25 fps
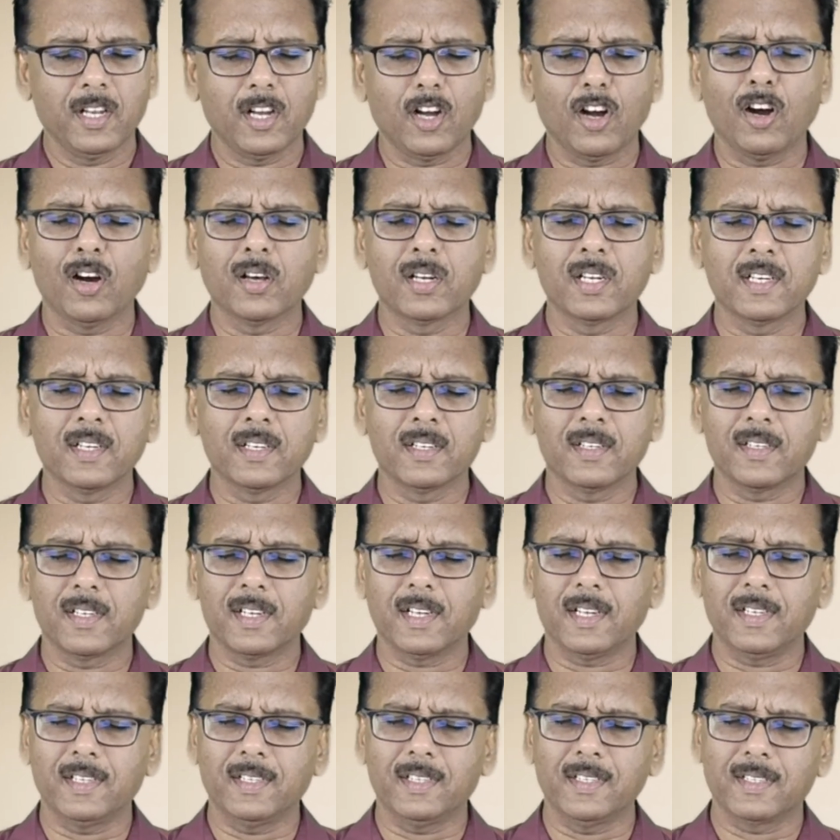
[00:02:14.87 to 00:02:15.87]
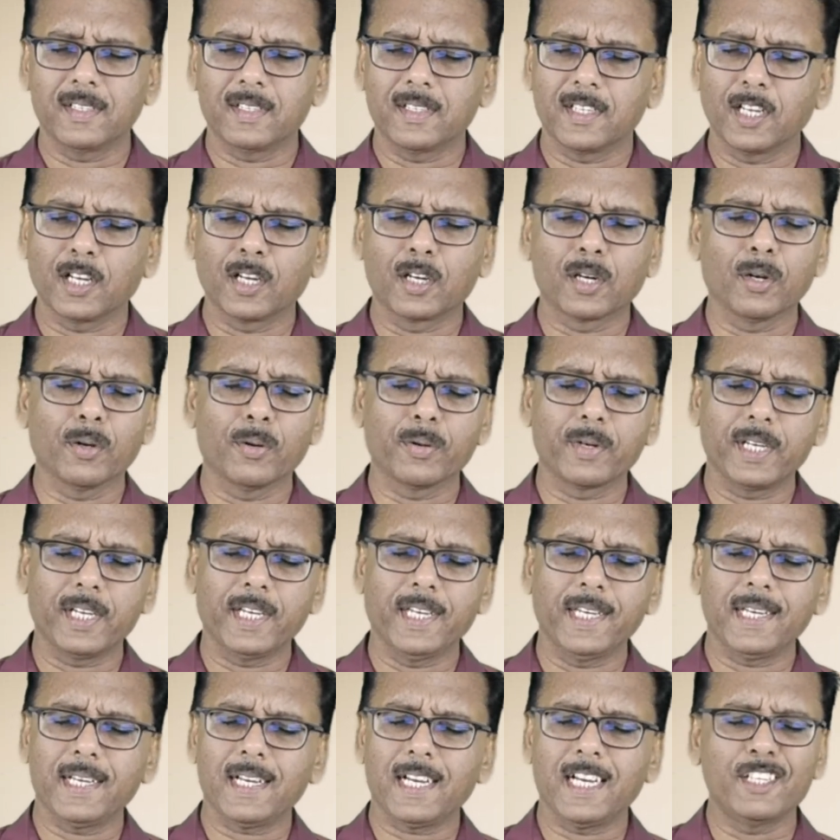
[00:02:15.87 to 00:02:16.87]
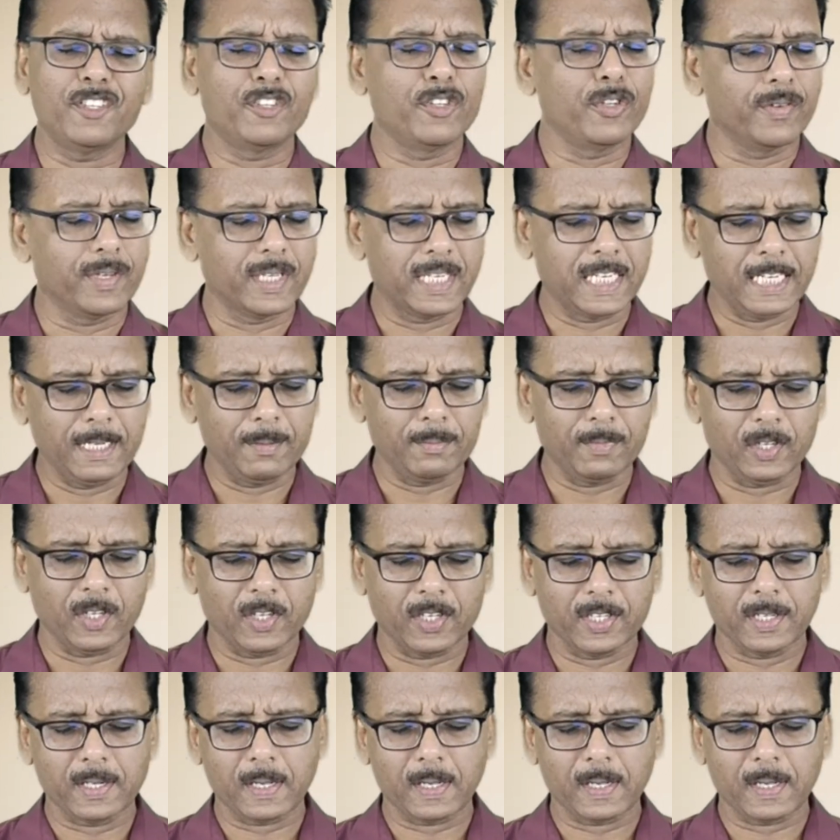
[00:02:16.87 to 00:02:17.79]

honor and glory unto your name, Lord.